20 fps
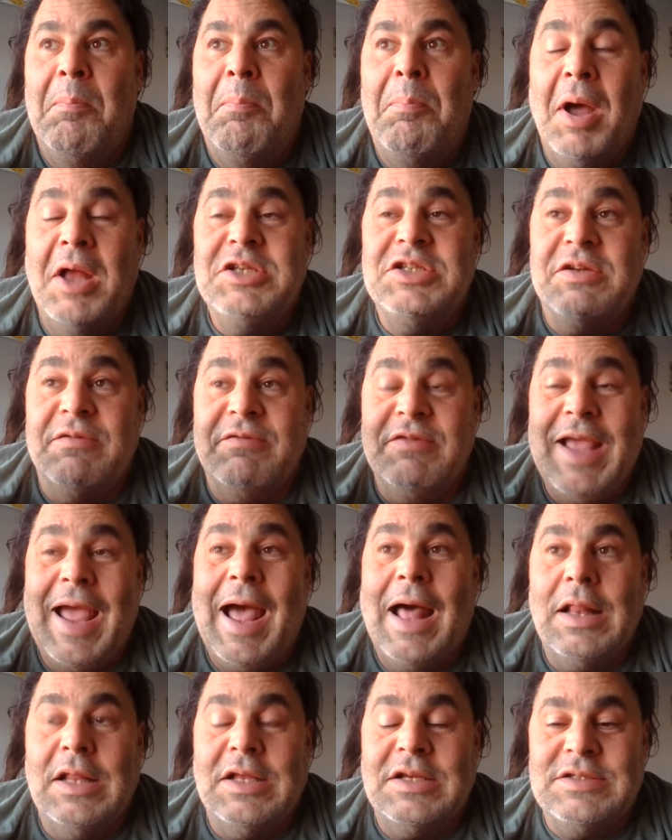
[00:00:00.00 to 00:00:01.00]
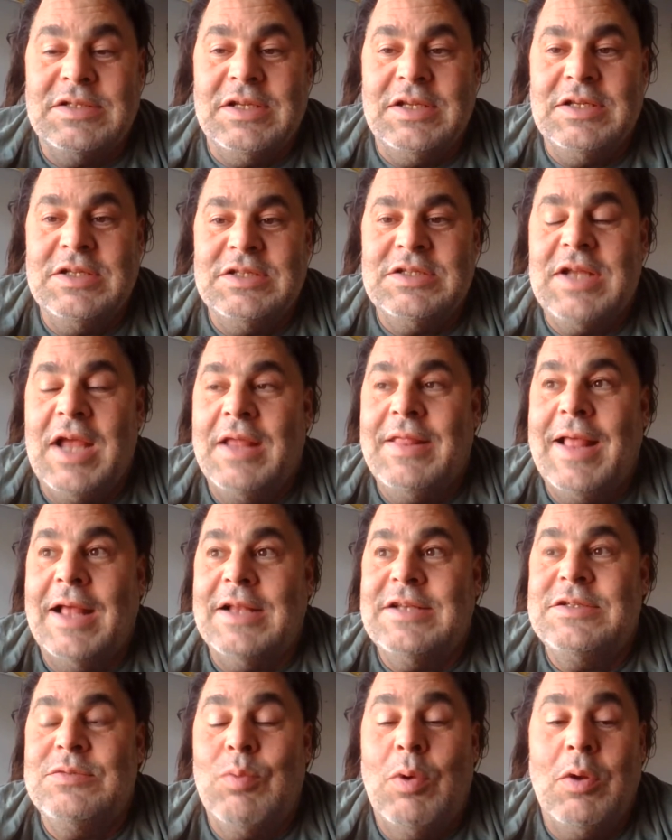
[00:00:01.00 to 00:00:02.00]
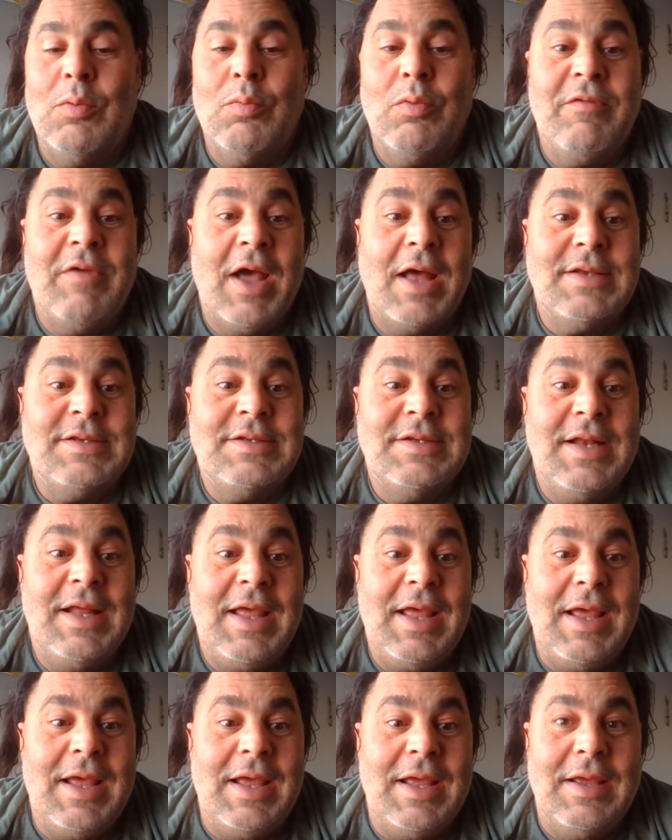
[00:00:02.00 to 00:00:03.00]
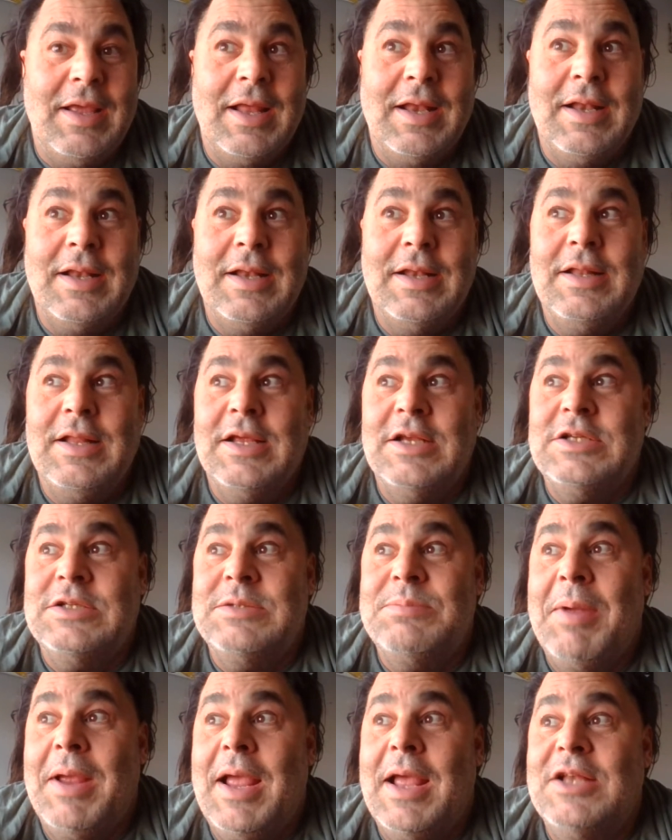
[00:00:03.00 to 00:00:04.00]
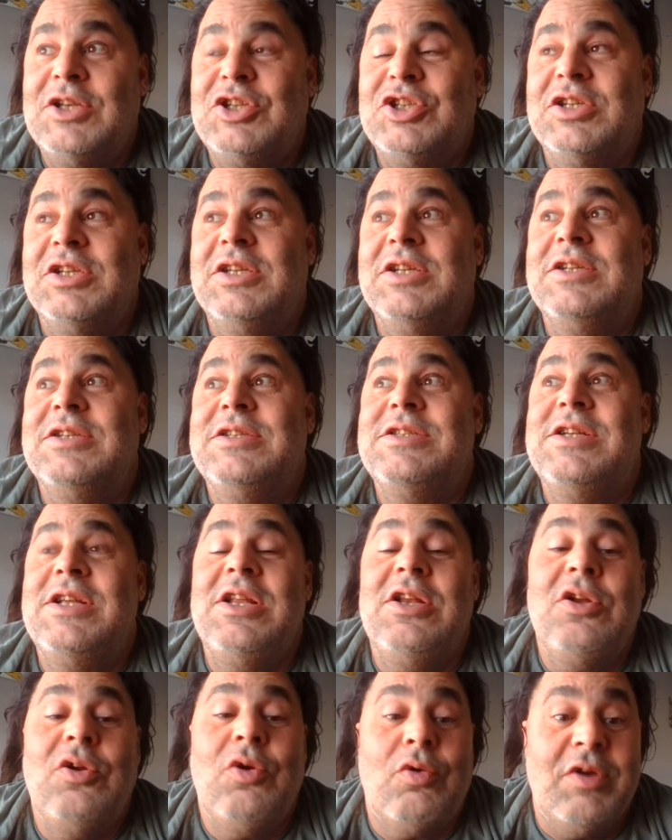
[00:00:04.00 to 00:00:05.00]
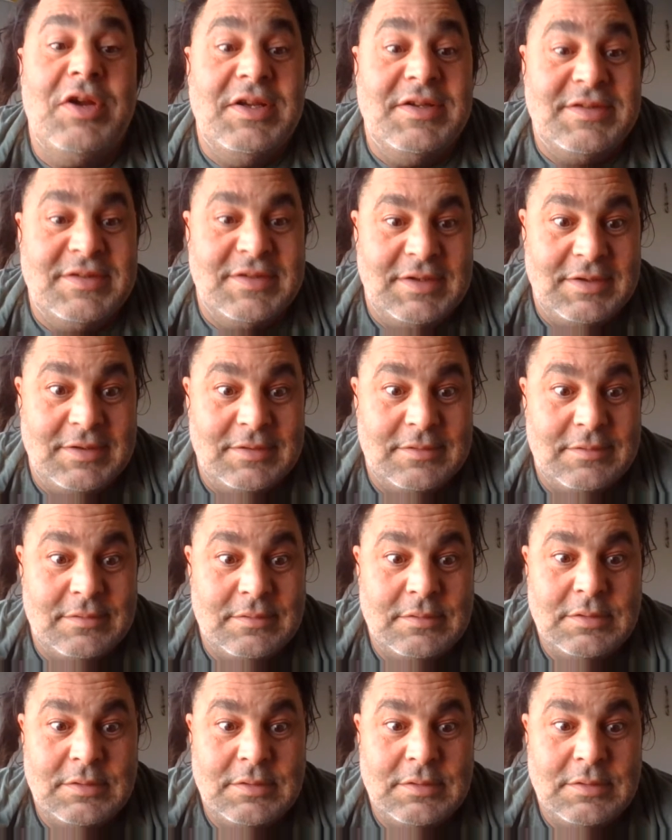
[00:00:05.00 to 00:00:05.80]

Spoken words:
bunch of galaxies, and that's what we've got today. And the expansion is increasing.